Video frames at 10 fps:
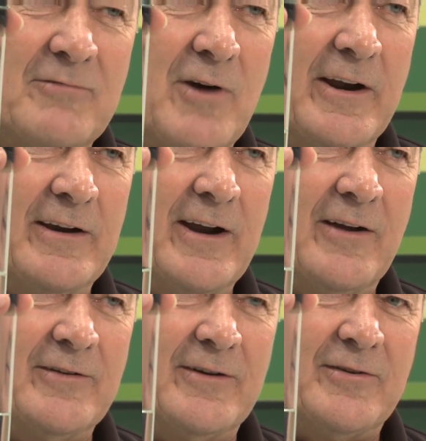running
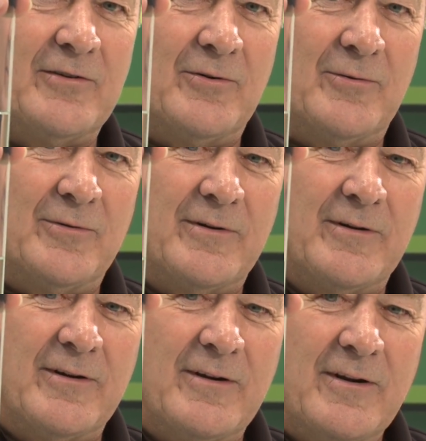down there at all.
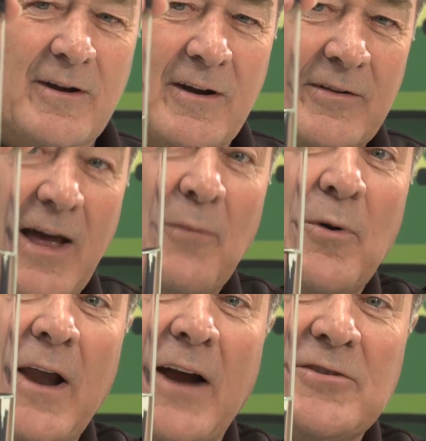That
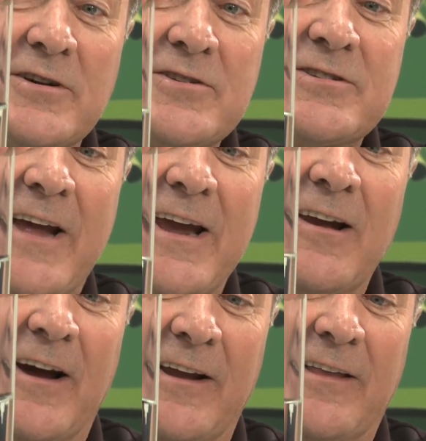will actually stay
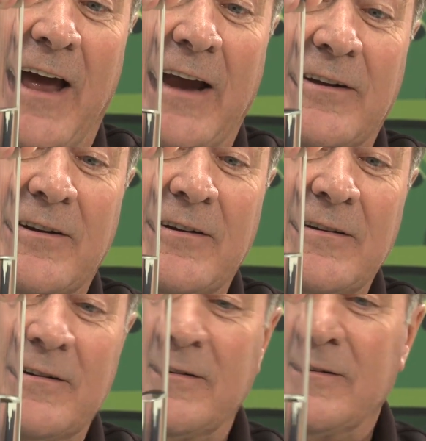like that
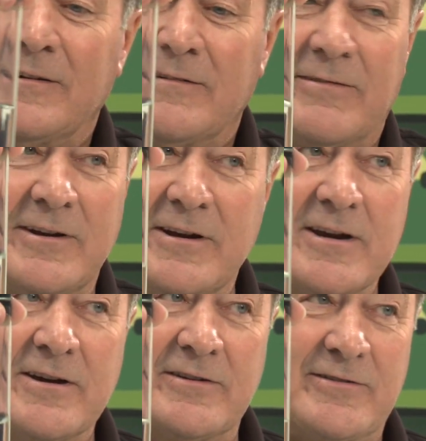for
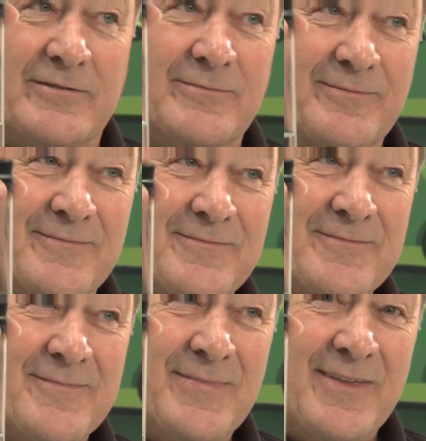years.
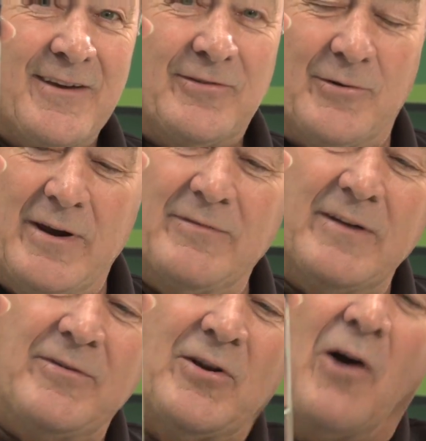So even
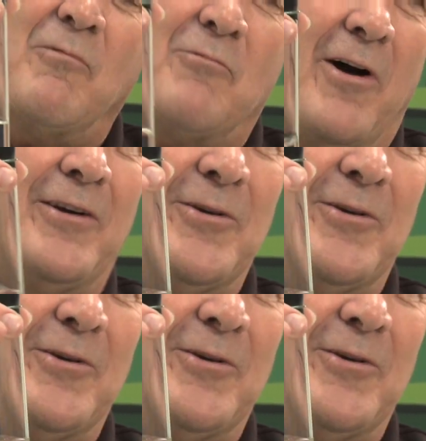if you don't run